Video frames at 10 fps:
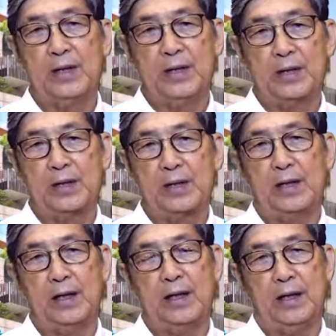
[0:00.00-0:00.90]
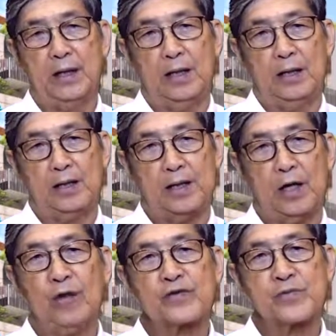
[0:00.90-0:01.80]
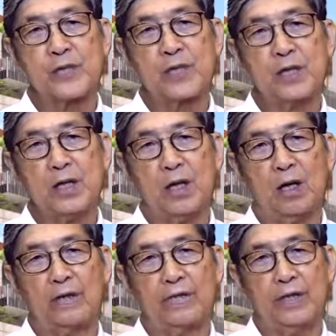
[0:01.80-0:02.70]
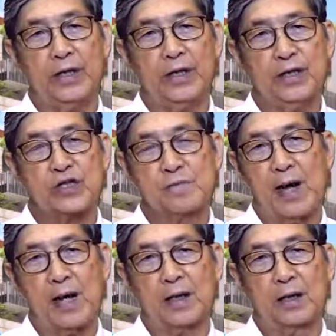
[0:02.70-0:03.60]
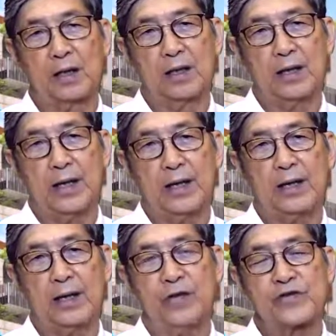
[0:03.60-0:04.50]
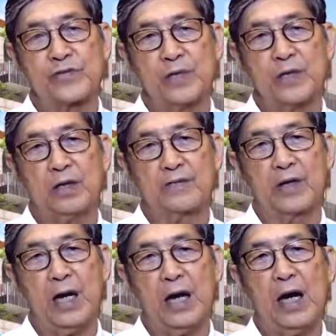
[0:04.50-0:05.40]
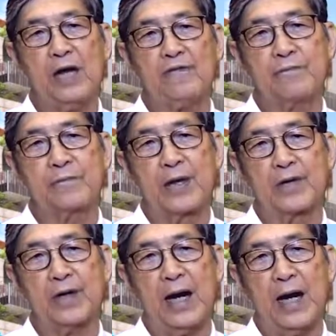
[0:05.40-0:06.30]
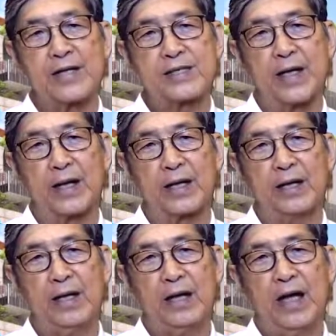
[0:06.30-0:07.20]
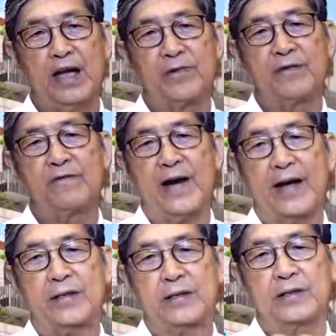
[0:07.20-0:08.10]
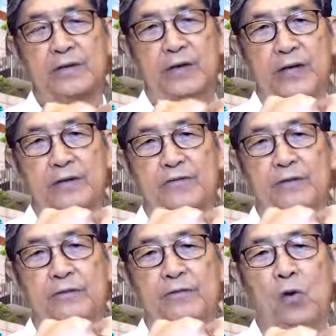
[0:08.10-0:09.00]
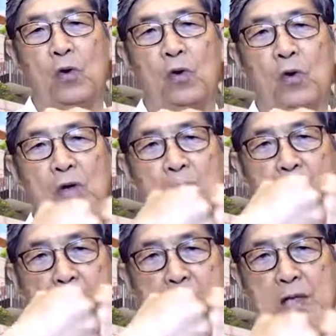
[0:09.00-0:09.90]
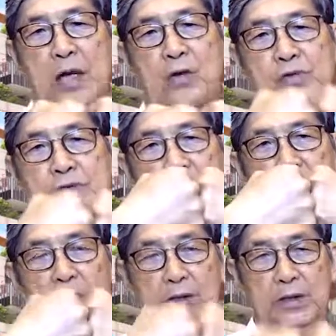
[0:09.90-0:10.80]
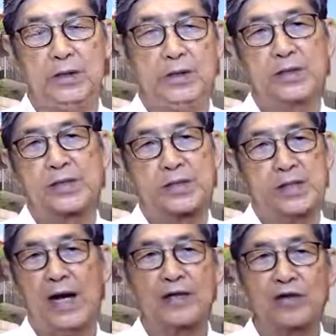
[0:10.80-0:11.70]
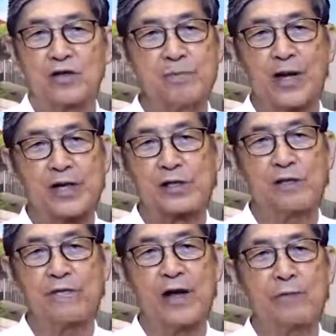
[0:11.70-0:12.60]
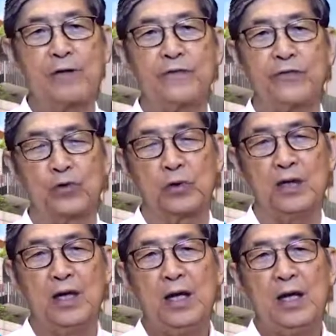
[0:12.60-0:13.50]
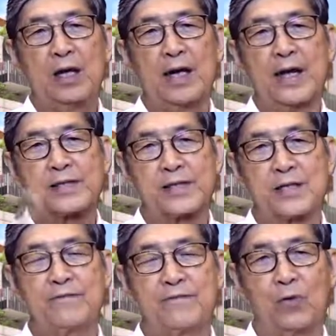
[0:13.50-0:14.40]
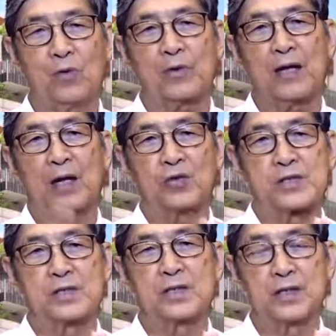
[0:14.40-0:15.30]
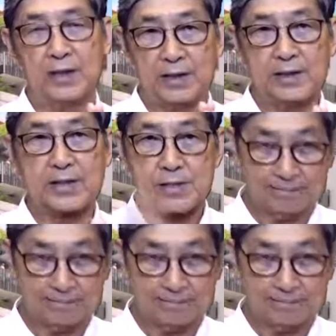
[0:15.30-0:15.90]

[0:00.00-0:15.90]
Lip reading: the offspring of Ishmael and the offspring of the half-brother Isaac have been fighting together for 4,000 years. Hardly imagine a family feud lasting 4,000 years.